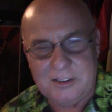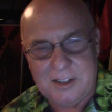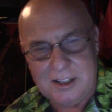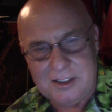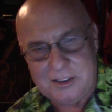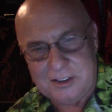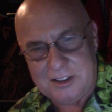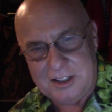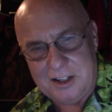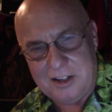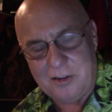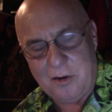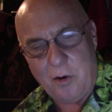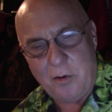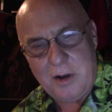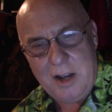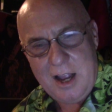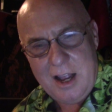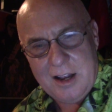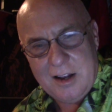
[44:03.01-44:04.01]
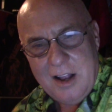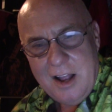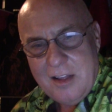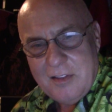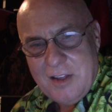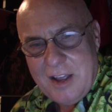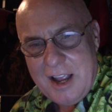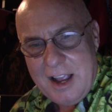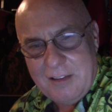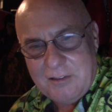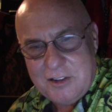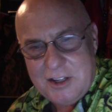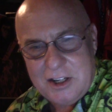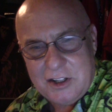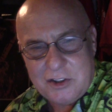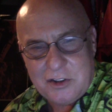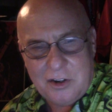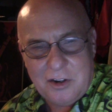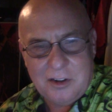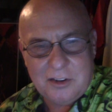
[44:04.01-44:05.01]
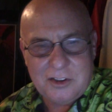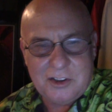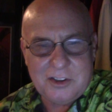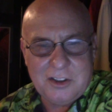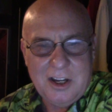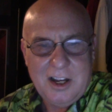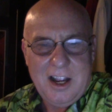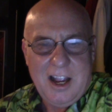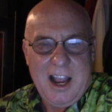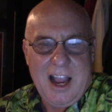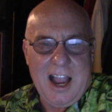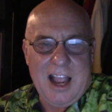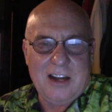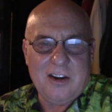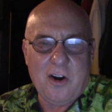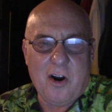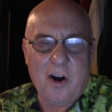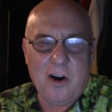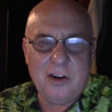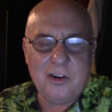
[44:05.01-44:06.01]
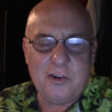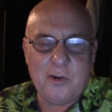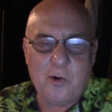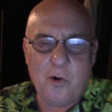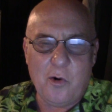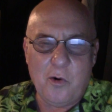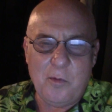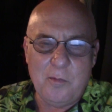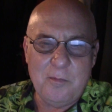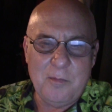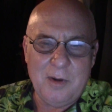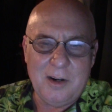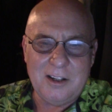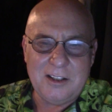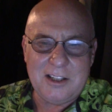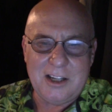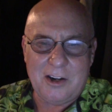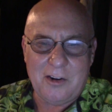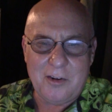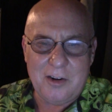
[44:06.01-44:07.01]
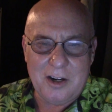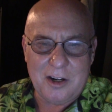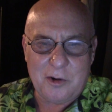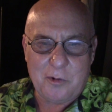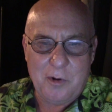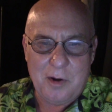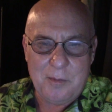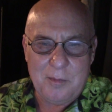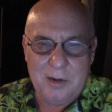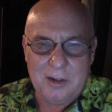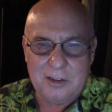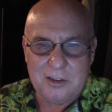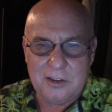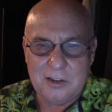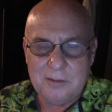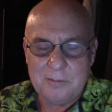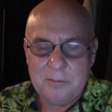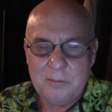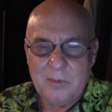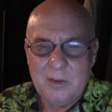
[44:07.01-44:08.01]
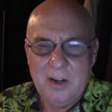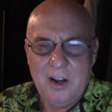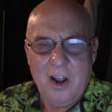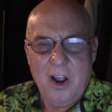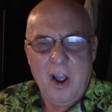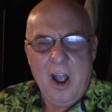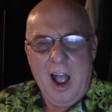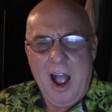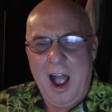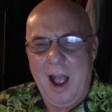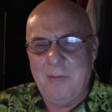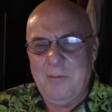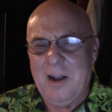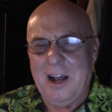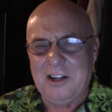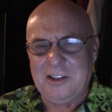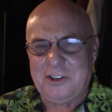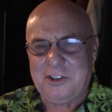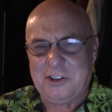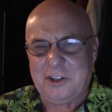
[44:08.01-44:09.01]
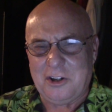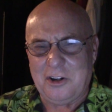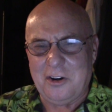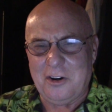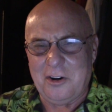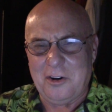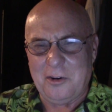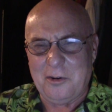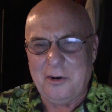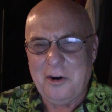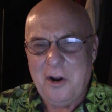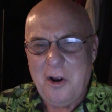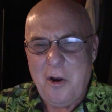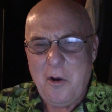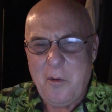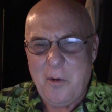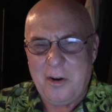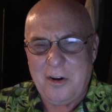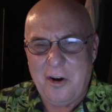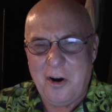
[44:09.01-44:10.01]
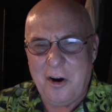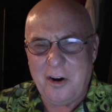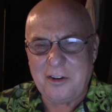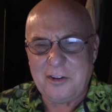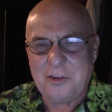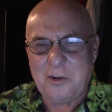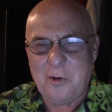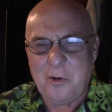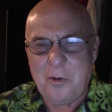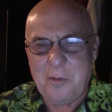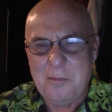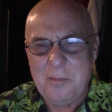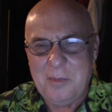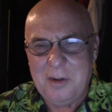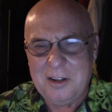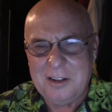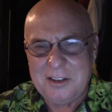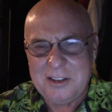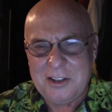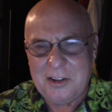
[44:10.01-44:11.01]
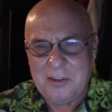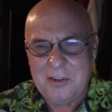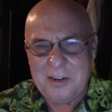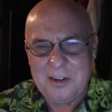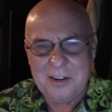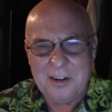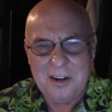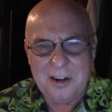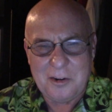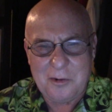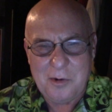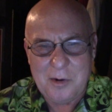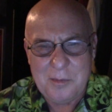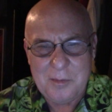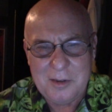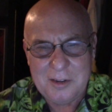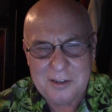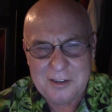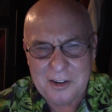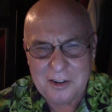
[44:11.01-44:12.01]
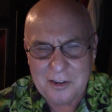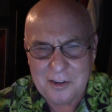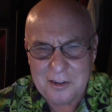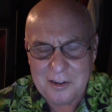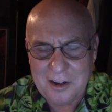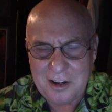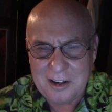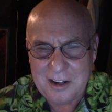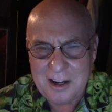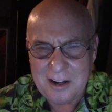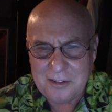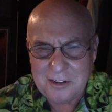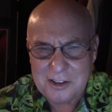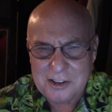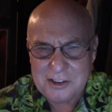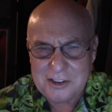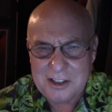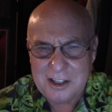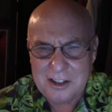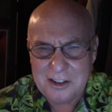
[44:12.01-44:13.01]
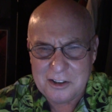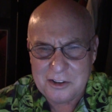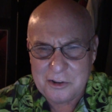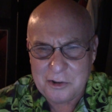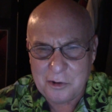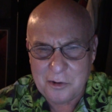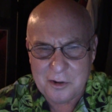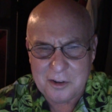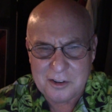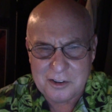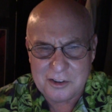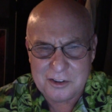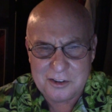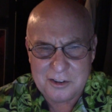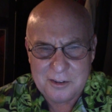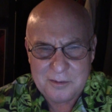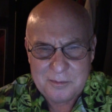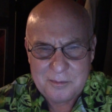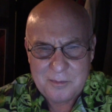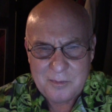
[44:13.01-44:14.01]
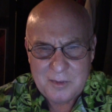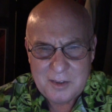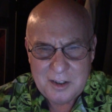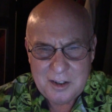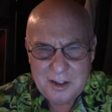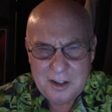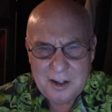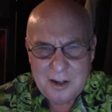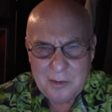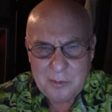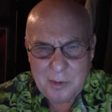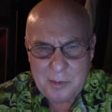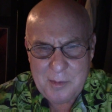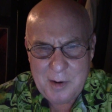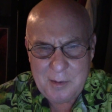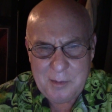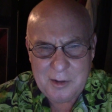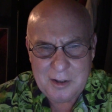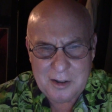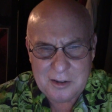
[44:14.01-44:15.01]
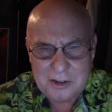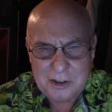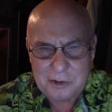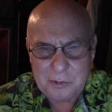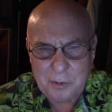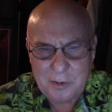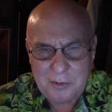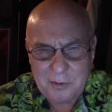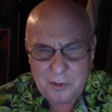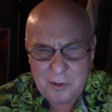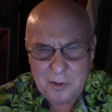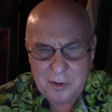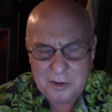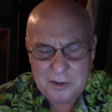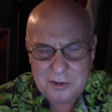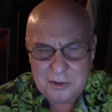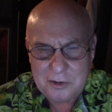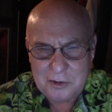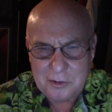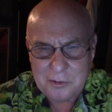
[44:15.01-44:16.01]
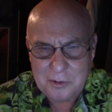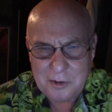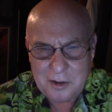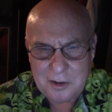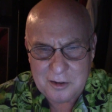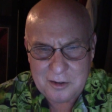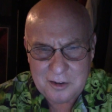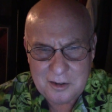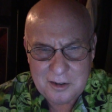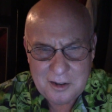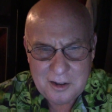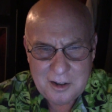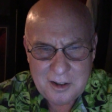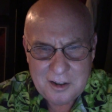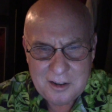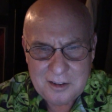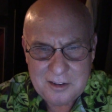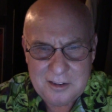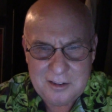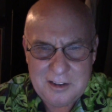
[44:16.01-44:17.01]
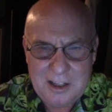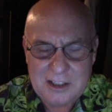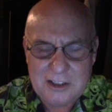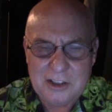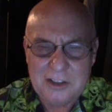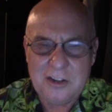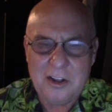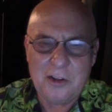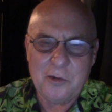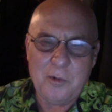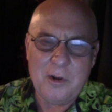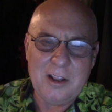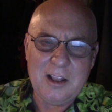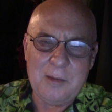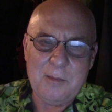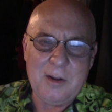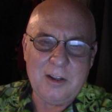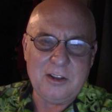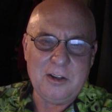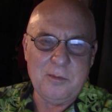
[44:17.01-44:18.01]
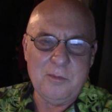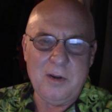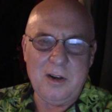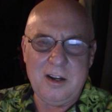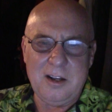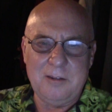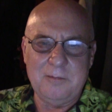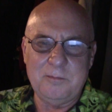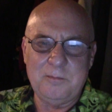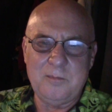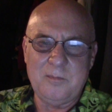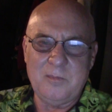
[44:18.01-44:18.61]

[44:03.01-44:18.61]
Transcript: they sell. Oh yeah, they have t-shirts and hardcore military equipment. I'm not sure what hardcore military equipment they're allowed to sell to tourists, but maybe they're just referring to, that's another way they make their money,